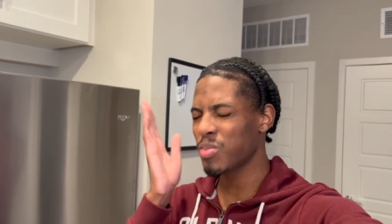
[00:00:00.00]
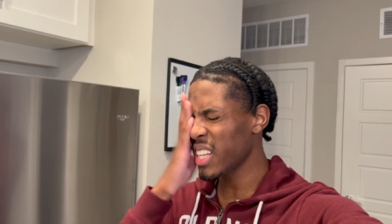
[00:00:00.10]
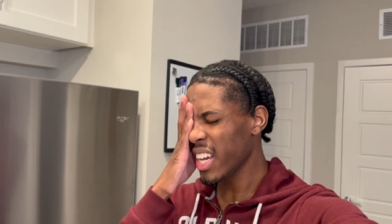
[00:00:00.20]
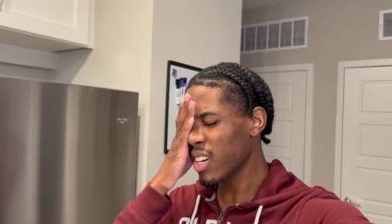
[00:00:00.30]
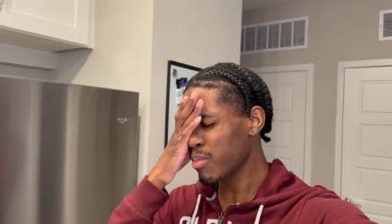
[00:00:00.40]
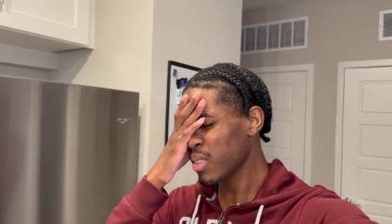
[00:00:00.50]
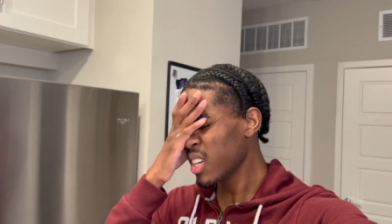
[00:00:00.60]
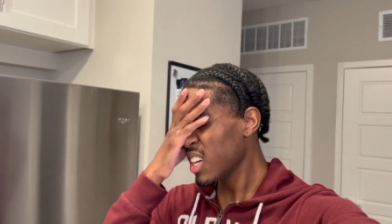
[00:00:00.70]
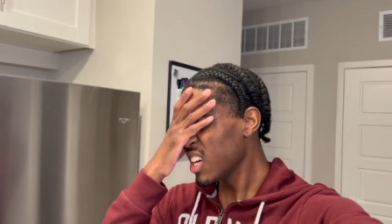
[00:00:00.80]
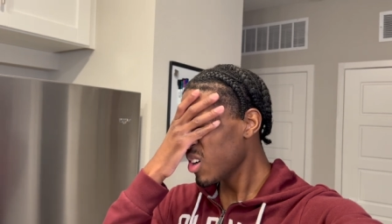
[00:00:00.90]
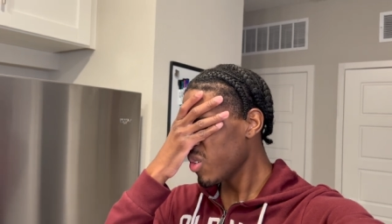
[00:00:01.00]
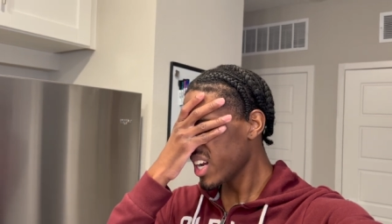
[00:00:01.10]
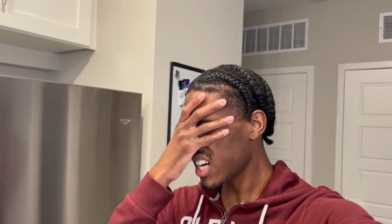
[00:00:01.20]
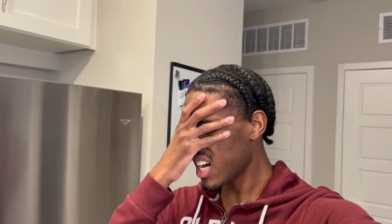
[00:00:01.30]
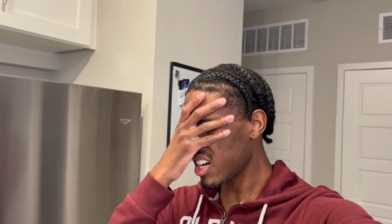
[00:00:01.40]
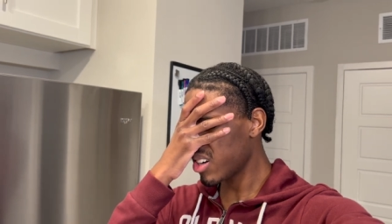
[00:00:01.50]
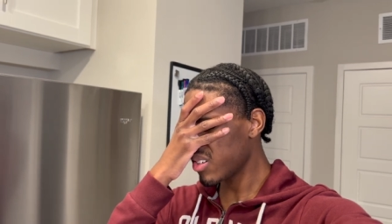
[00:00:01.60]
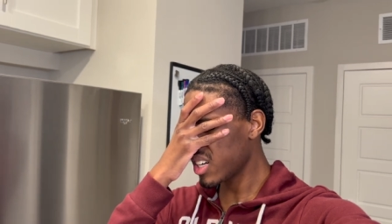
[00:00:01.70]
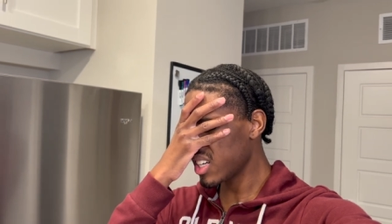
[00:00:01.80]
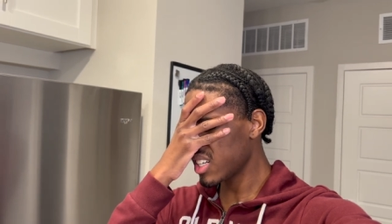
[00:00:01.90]
damn what they
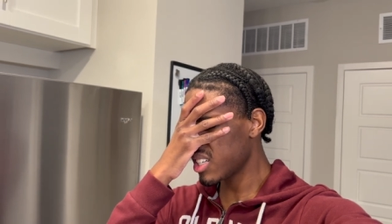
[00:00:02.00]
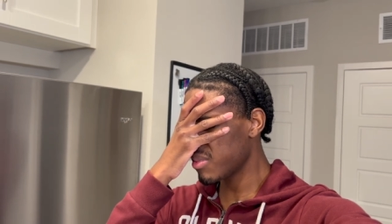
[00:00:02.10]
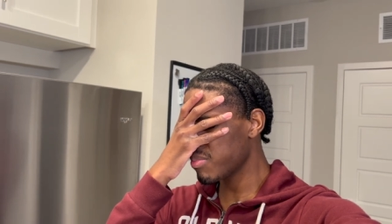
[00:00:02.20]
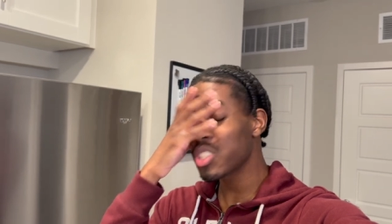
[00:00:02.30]
call um,